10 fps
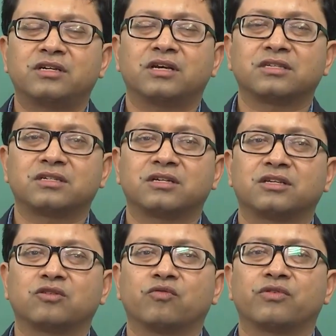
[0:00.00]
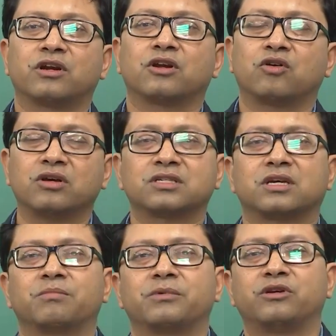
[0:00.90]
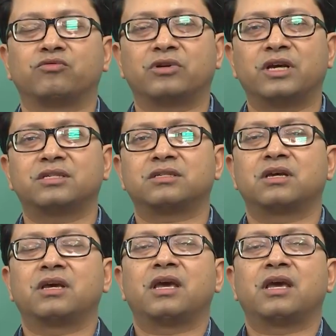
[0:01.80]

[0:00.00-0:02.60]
considering the overall cost can be utilized